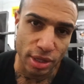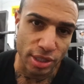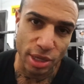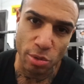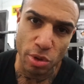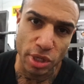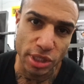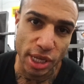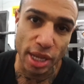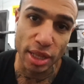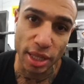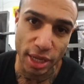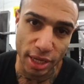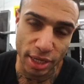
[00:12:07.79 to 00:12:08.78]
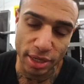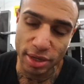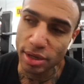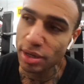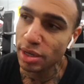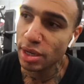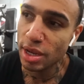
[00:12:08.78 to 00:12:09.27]
I want to stay lean.
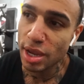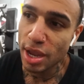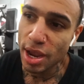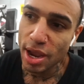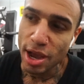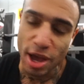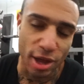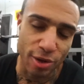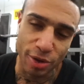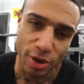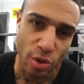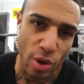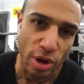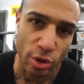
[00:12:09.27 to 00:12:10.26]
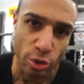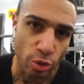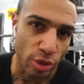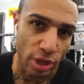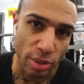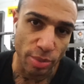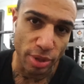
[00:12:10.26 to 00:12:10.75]
I really don't want to go do
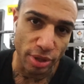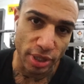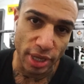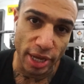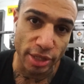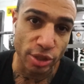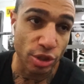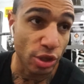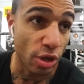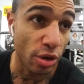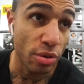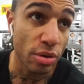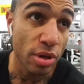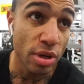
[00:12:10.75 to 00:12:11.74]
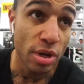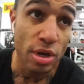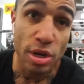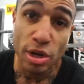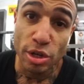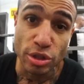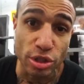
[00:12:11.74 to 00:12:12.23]
another build again, so
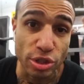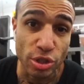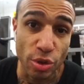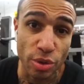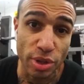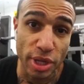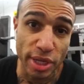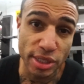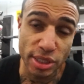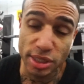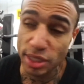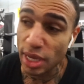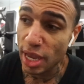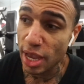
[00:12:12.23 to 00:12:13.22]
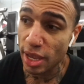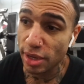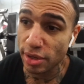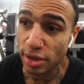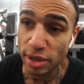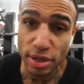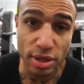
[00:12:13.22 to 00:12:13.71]
just doing this, and
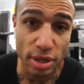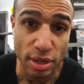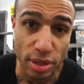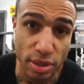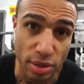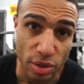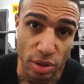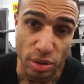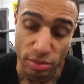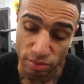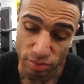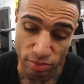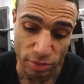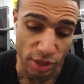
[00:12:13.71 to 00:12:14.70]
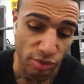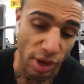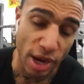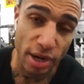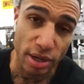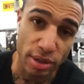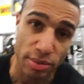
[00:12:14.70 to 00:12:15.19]
let's rock.